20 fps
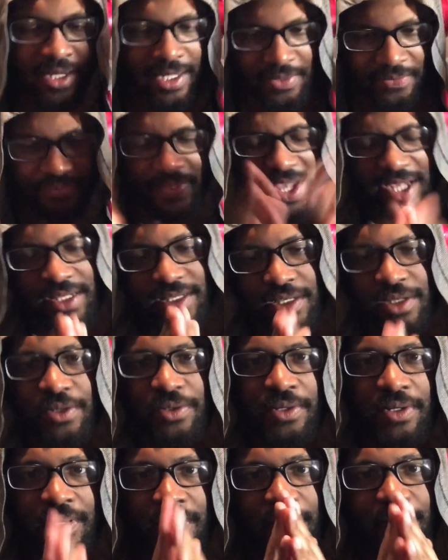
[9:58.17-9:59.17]
Thank you,
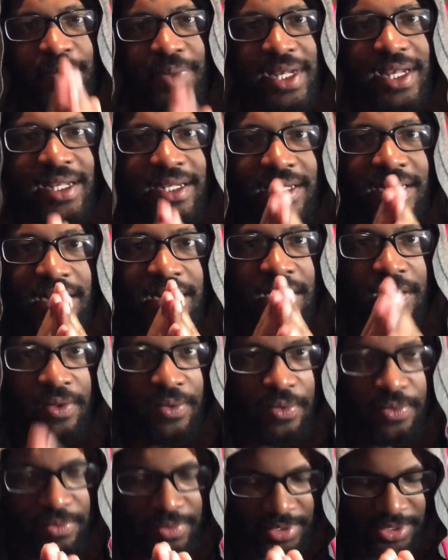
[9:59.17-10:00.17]
Big
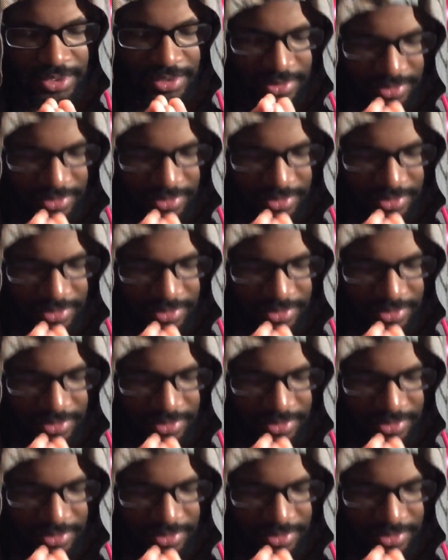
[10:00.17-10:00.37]
Kahuna.